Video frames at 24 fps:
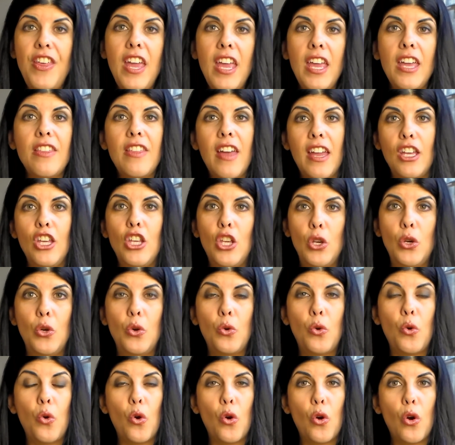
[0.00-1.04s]
thing that
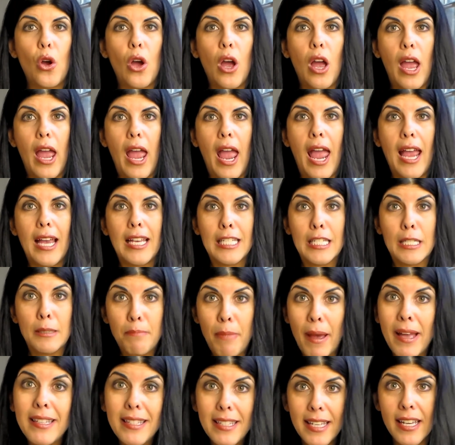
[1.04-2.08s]
you
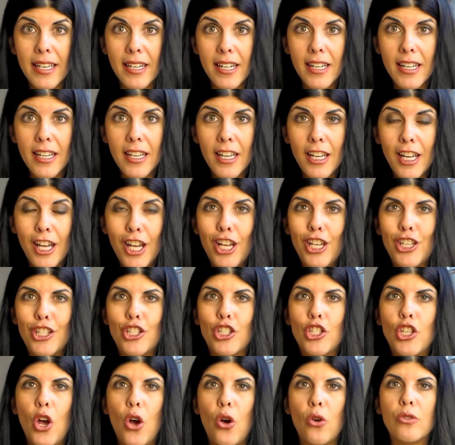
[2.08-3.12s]
expended.
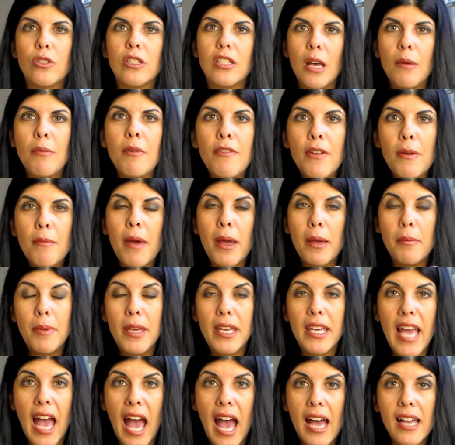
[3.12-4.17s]
So some of it might
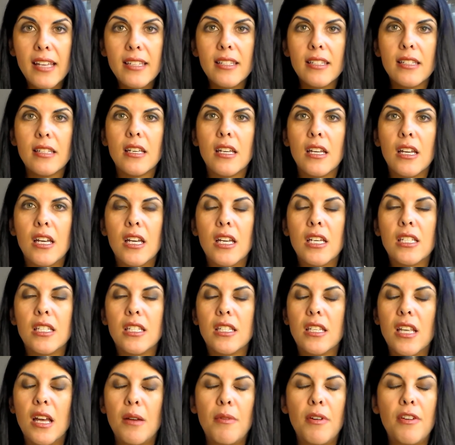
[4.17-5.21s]
be gas,
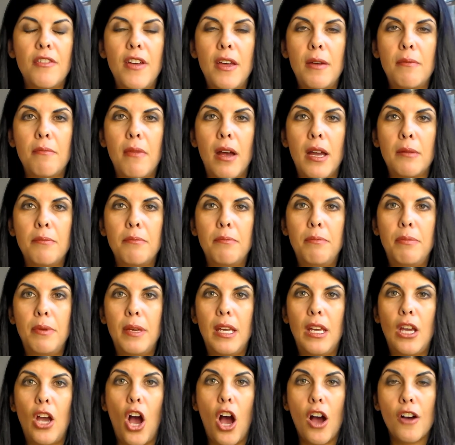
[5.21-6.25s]
some of it might
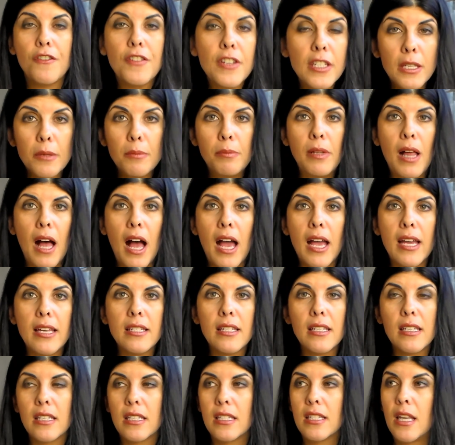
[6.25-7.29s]
be office
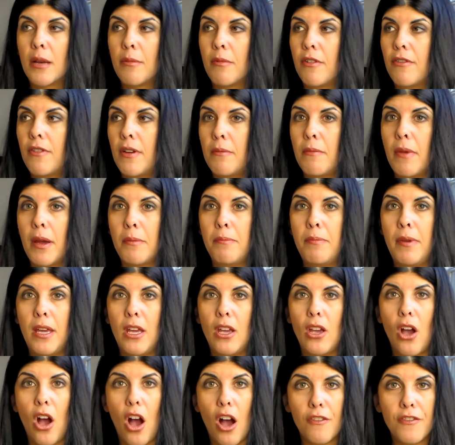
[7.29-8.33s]
supplies, some of it might
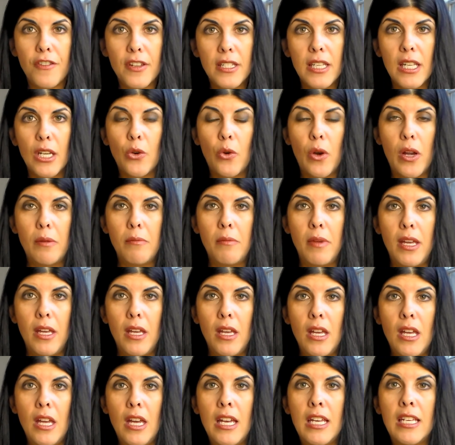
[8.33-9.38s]
be office
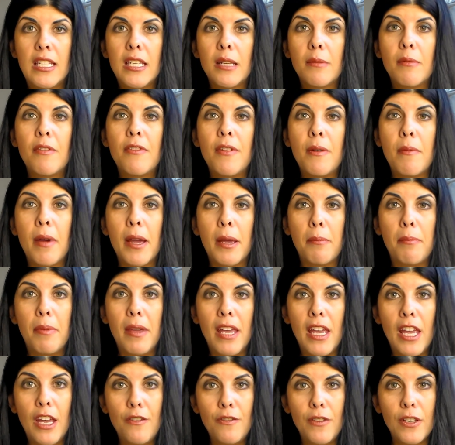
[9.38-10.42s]
equipment, some of it might
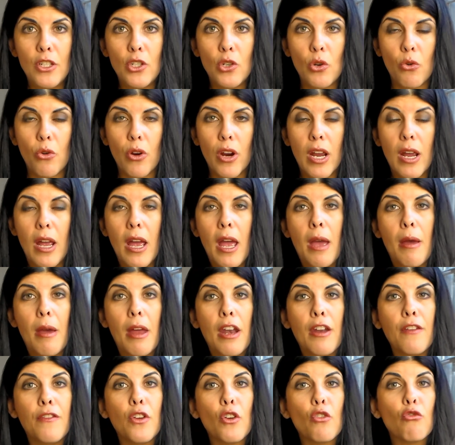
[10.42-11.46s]
be inventory.
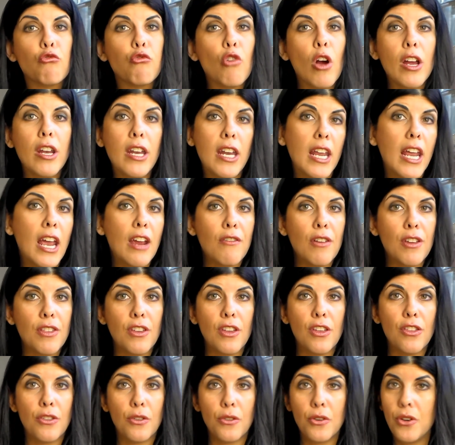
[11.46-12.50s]
And if you're running
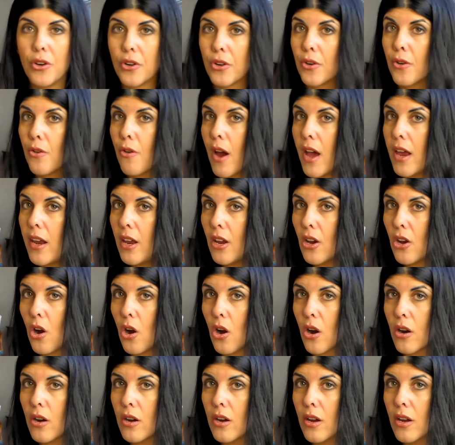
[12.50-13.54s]
everything through your credit
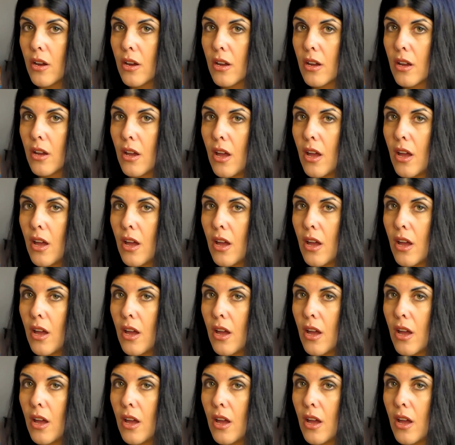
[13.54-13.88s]
card,